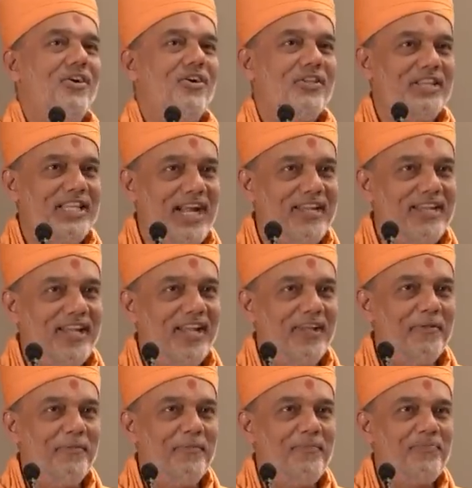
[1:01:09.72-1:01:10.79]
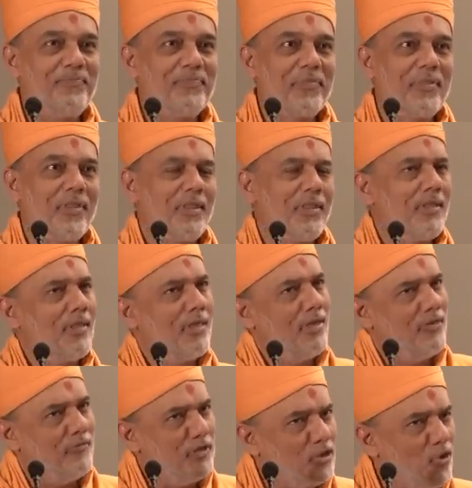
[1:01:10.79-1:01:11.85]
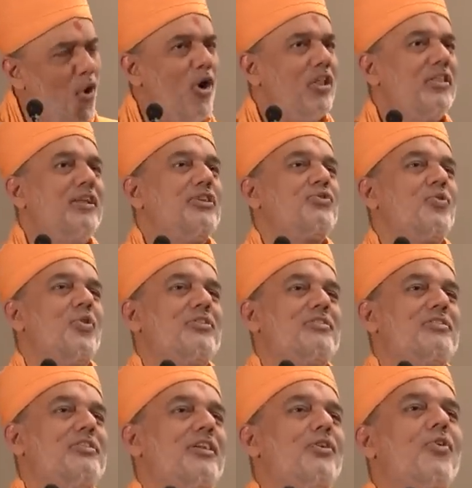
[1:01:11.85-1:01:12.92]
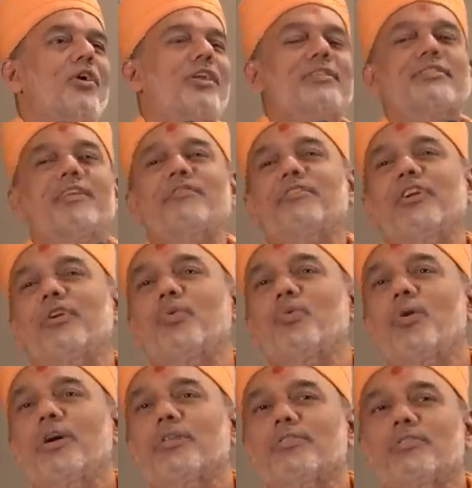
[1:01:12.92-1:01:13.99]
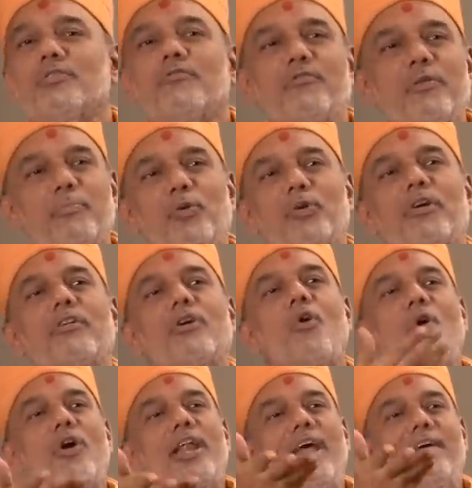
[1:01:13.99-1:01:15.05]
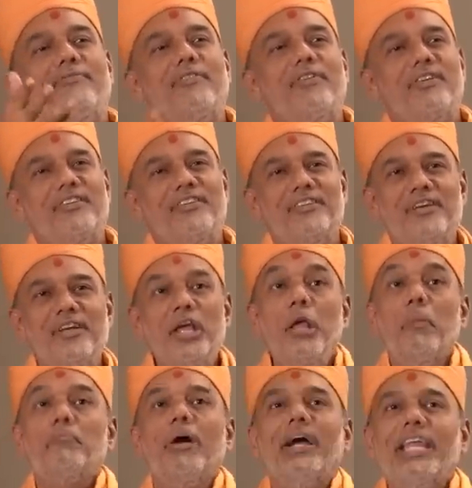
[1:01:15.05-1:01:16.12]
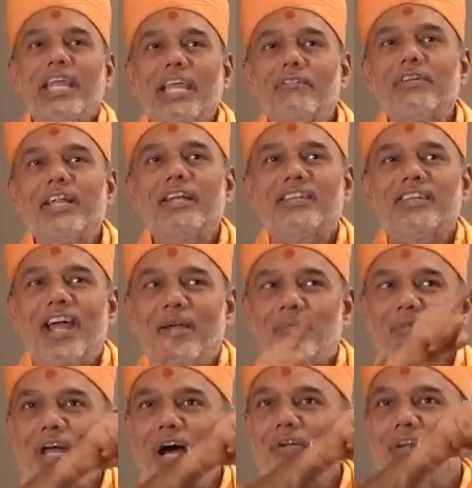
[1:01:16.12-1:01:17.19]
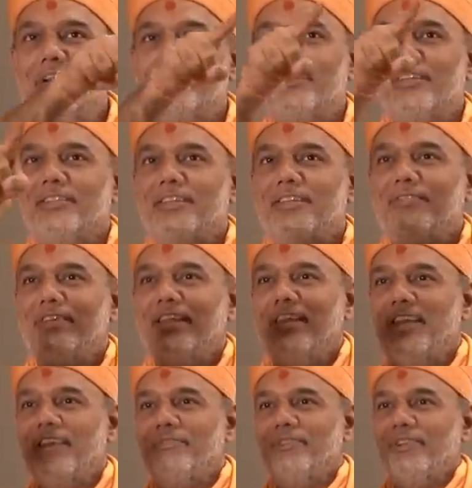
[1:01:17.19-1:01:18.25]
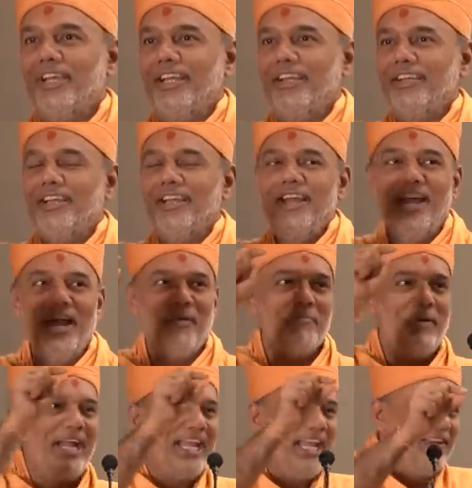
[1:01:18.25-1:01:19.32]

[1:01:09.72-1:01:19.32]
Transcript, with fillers: on that day. With all the resources that God has gifted to us, we put our all effort. By evening time, now listen this very carefully. By